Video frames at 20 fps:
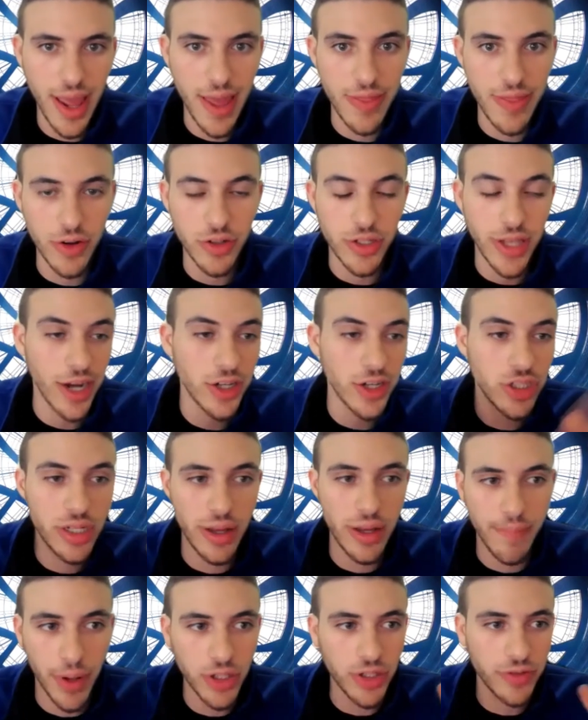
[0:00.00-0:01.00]
And there's actually
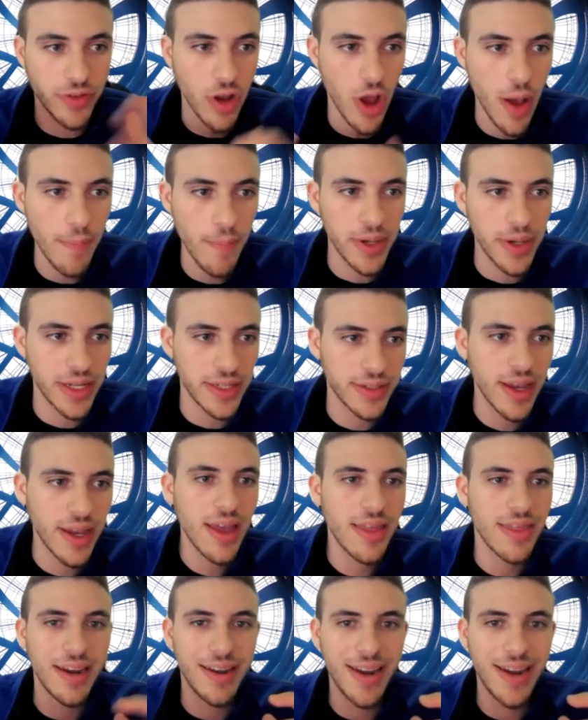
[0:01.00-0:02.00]
a bunch of companies
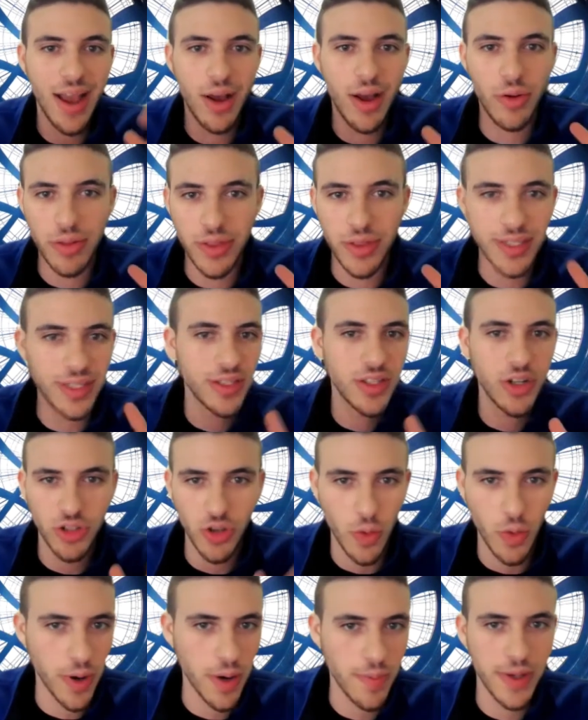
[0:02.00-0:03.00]
that now this is their
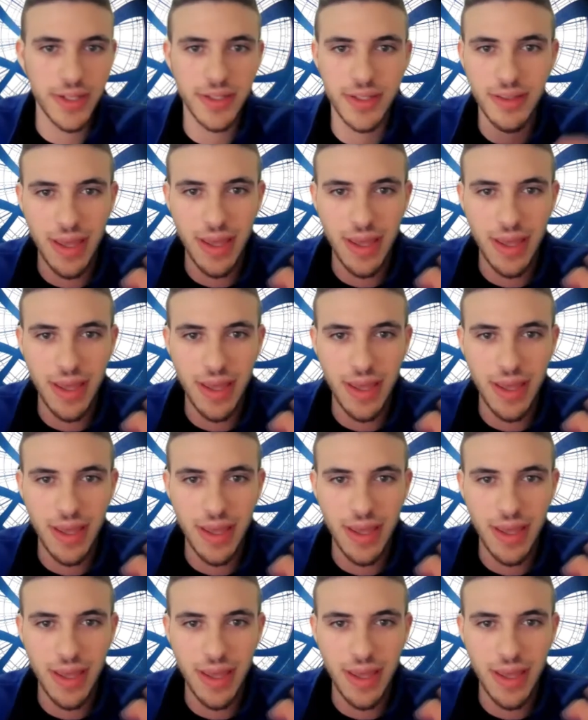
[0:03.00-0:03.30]
sole purpose.